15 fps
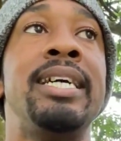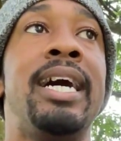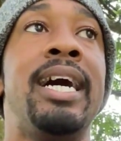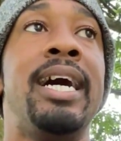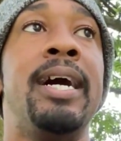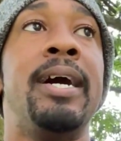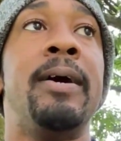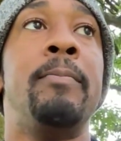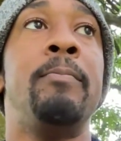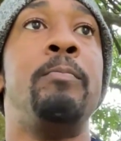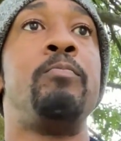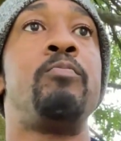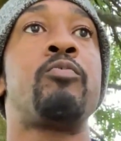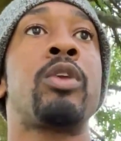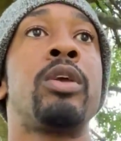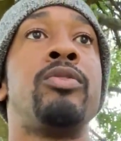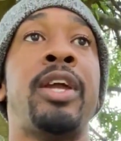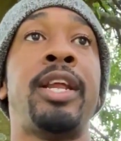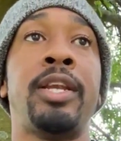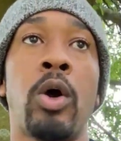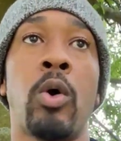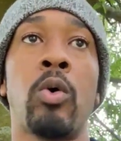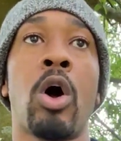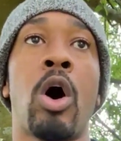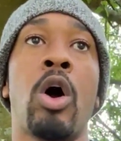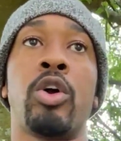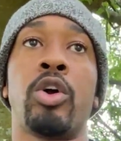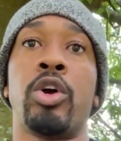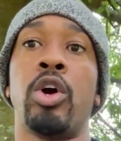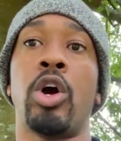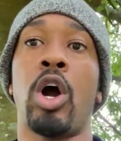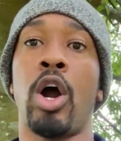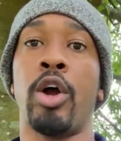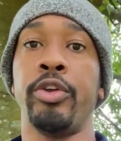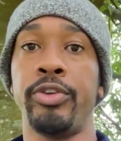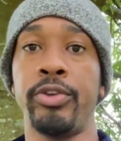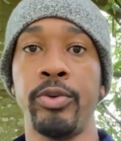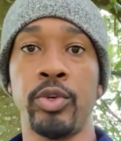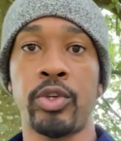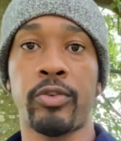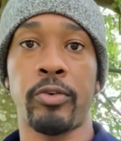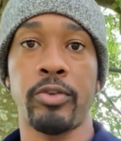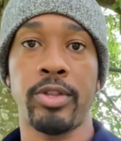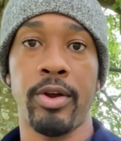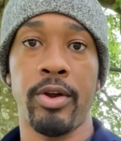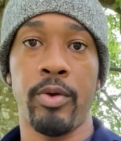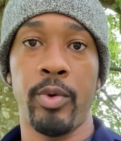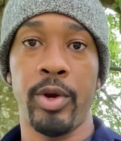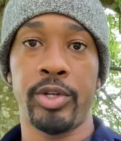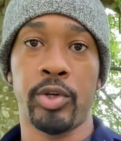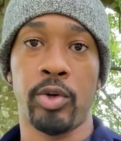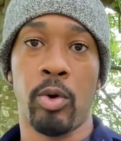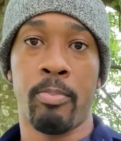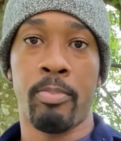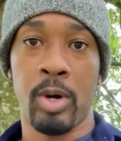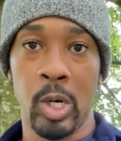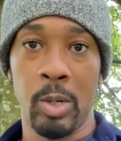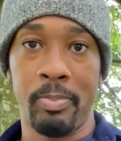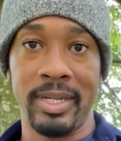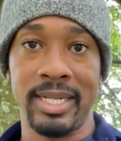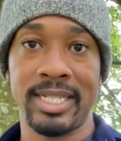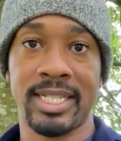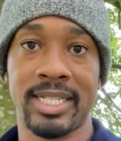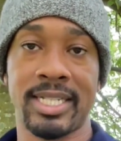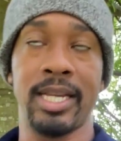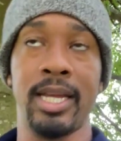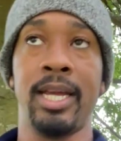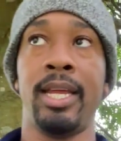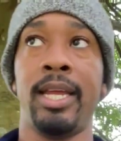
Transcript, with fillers: um, they no longer are used for their original purpose